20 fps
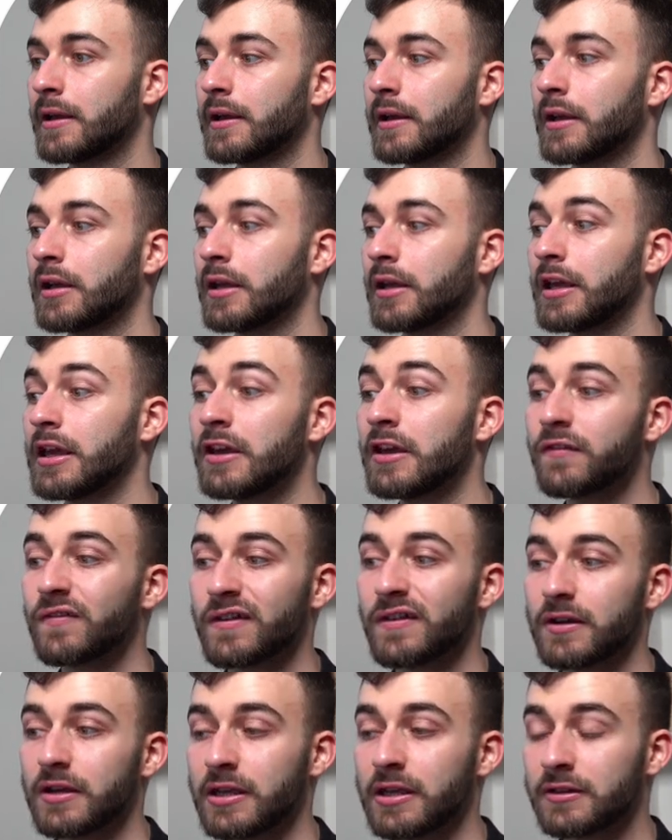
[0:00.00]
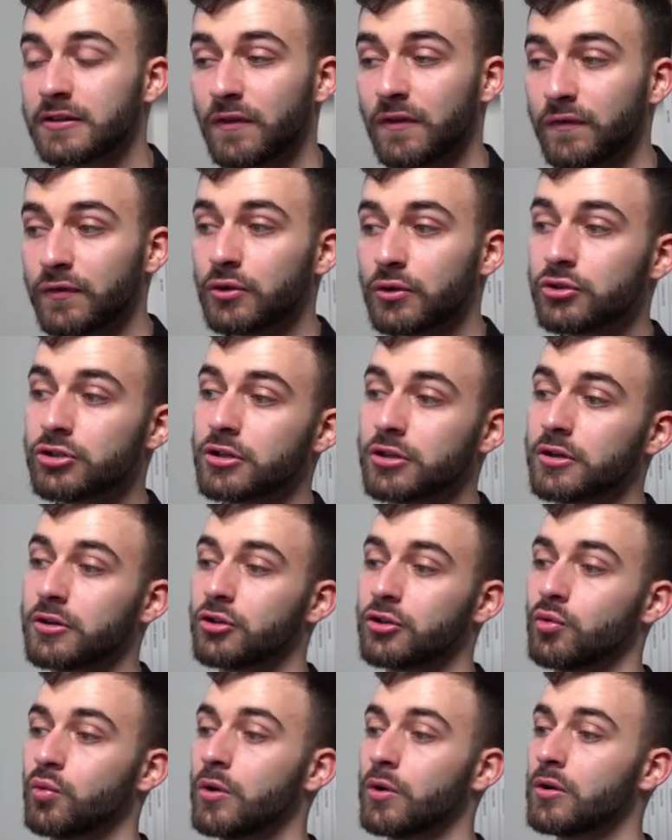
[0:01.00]
if in the future you
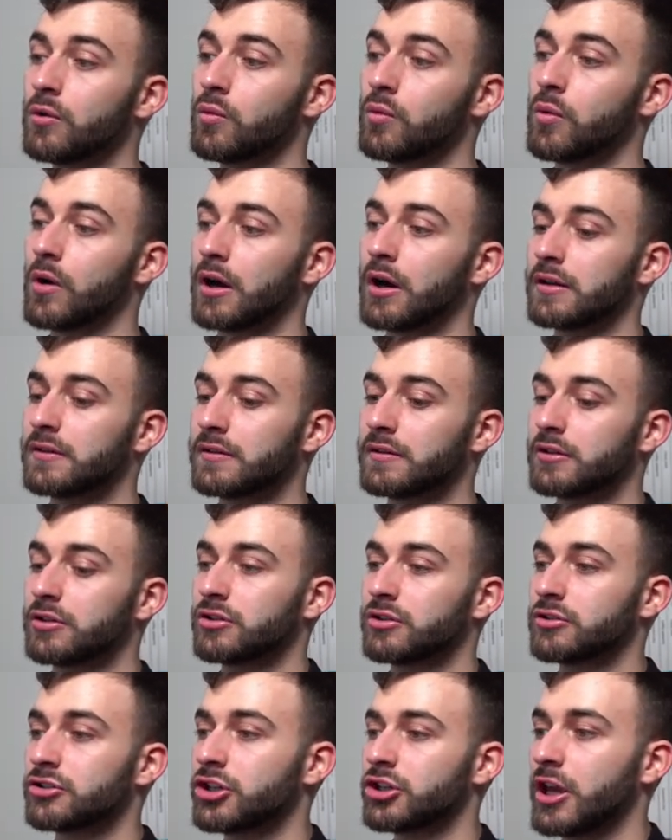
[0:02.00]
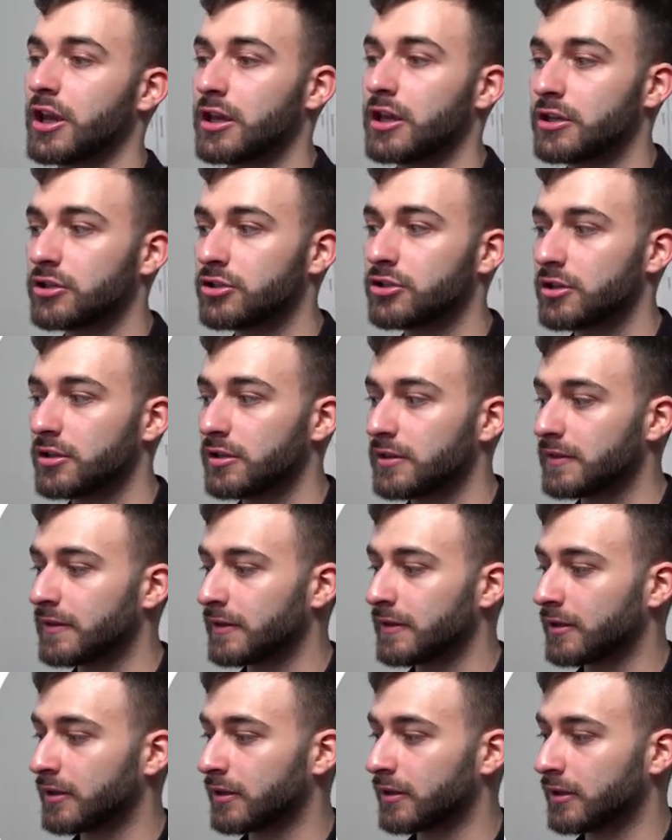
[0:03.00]
will want to change
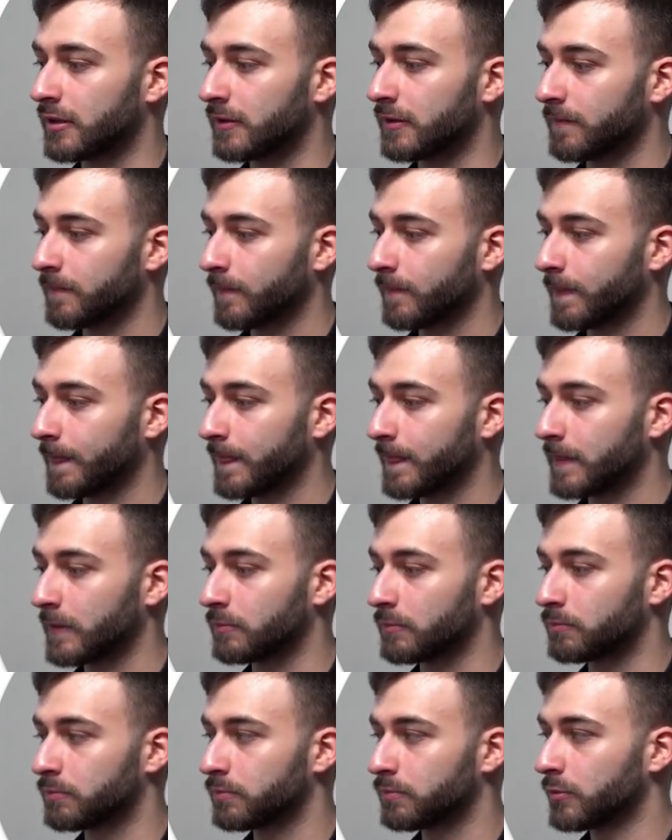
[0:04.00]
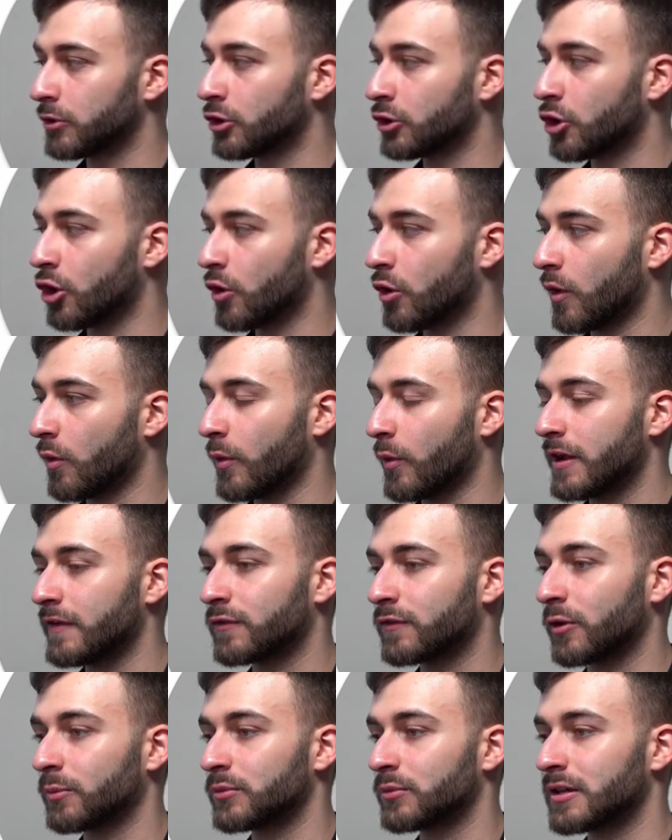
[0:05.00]
the to go away
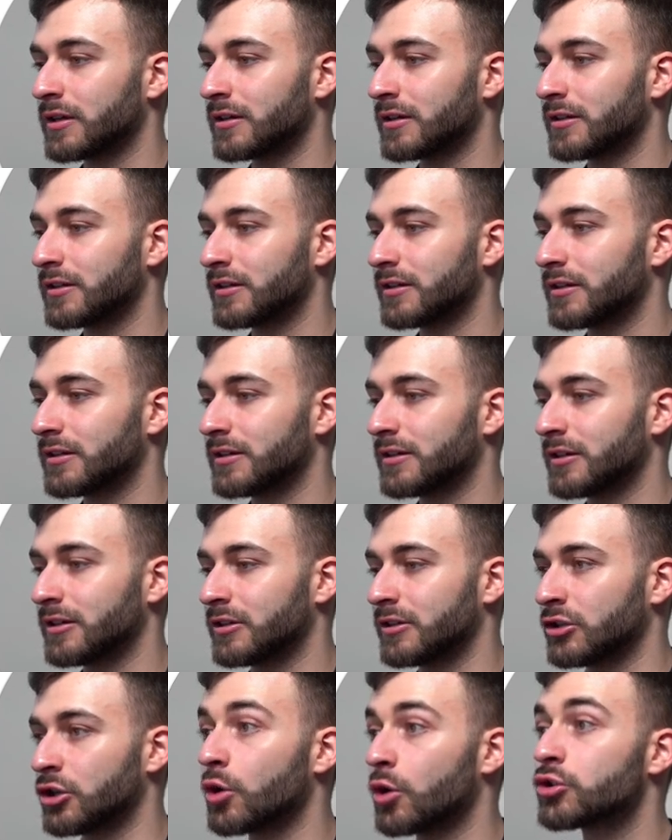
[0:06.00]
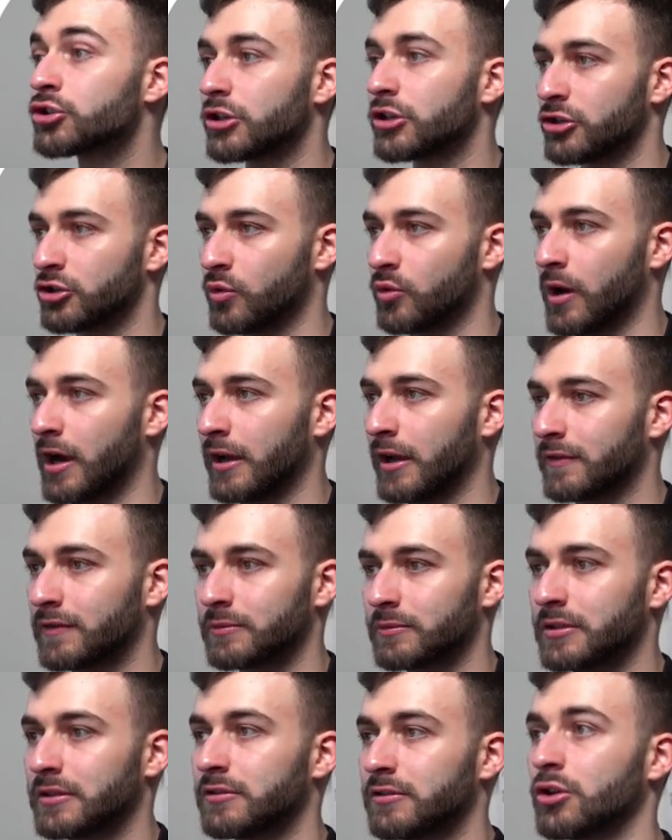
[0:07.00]
from the uh, Notion UI, from
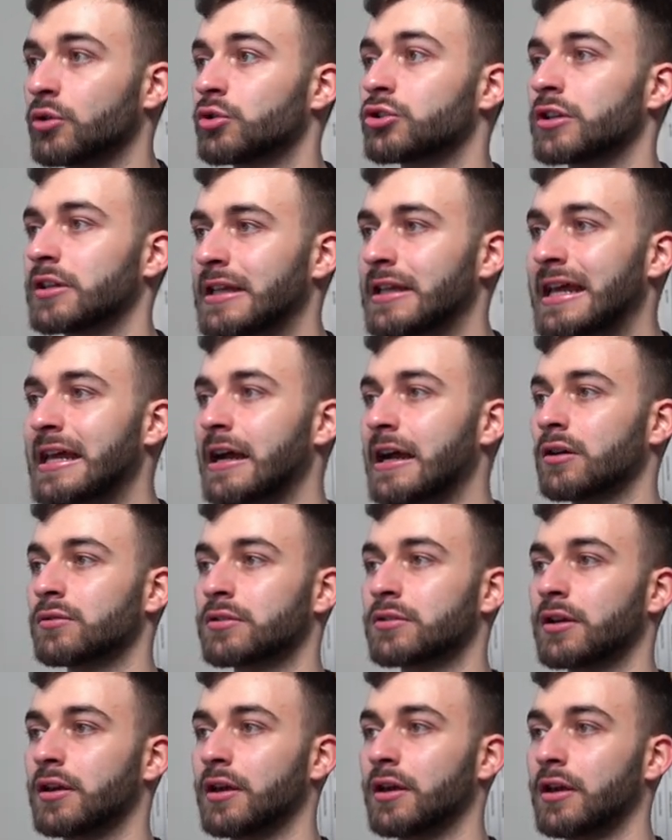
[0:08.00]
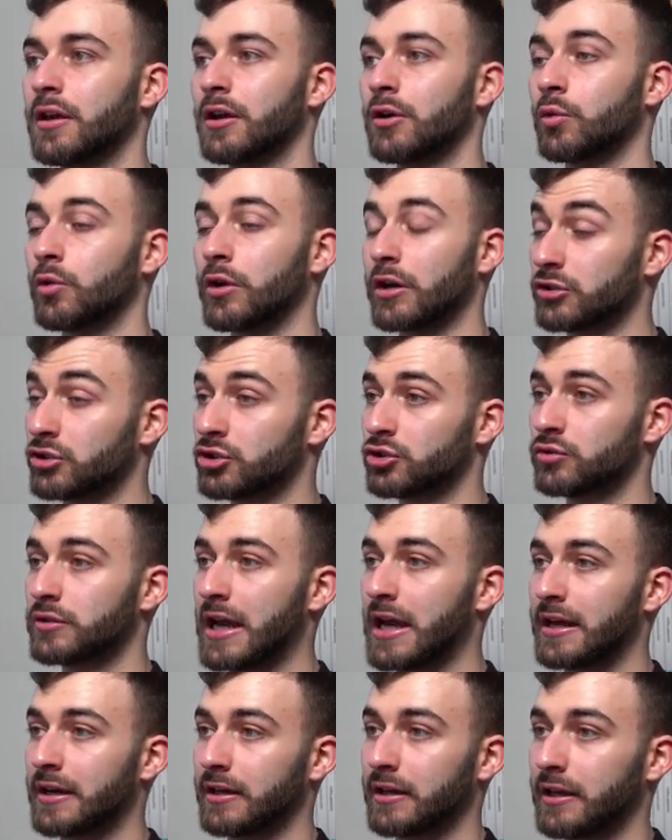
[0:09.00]
the Notion layout. We are soon
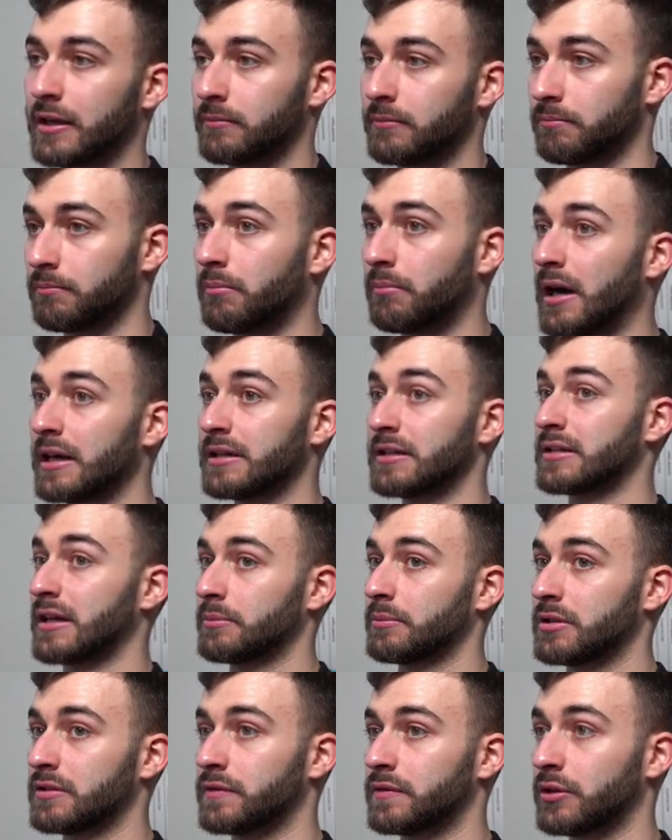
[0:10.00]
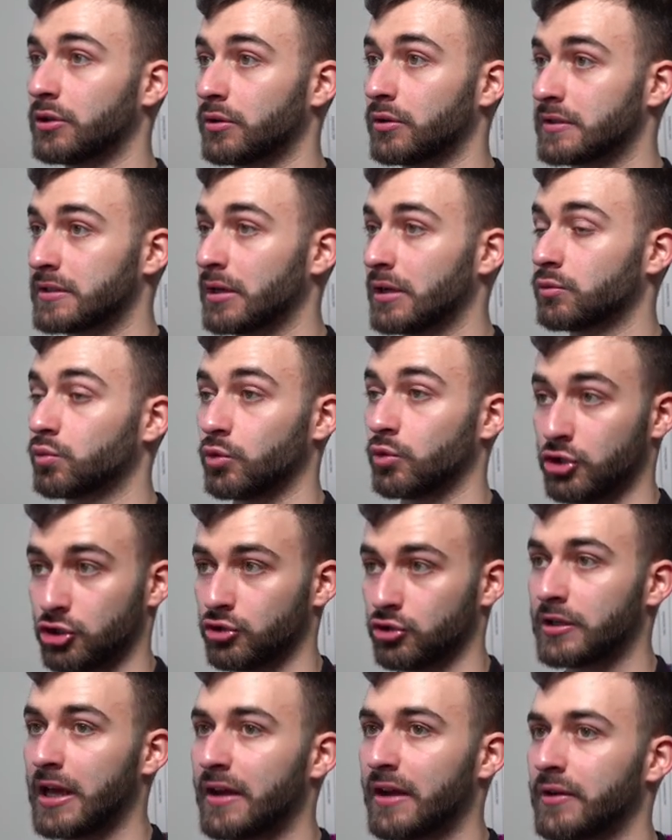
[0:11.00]
adding it. By the time this video is out, we should
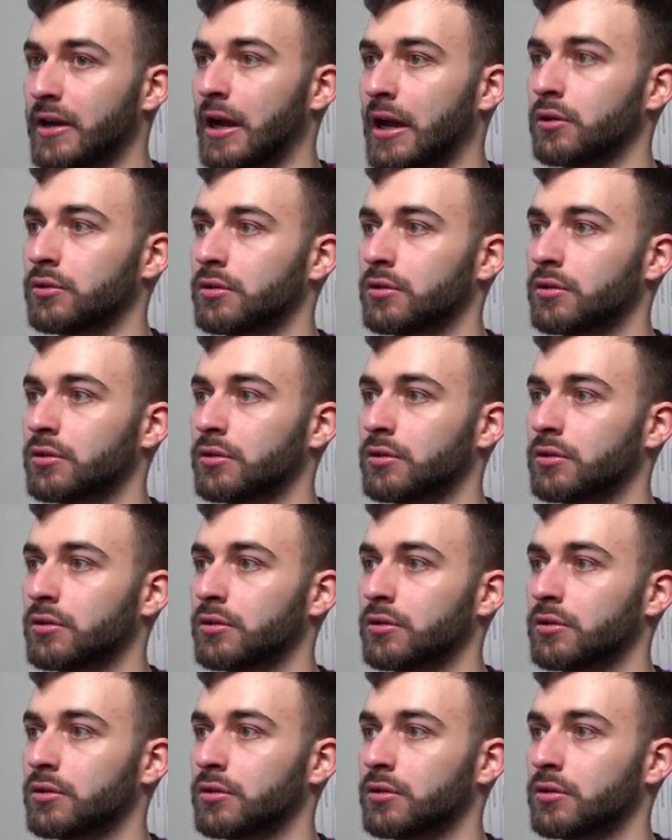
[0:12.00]
have it out.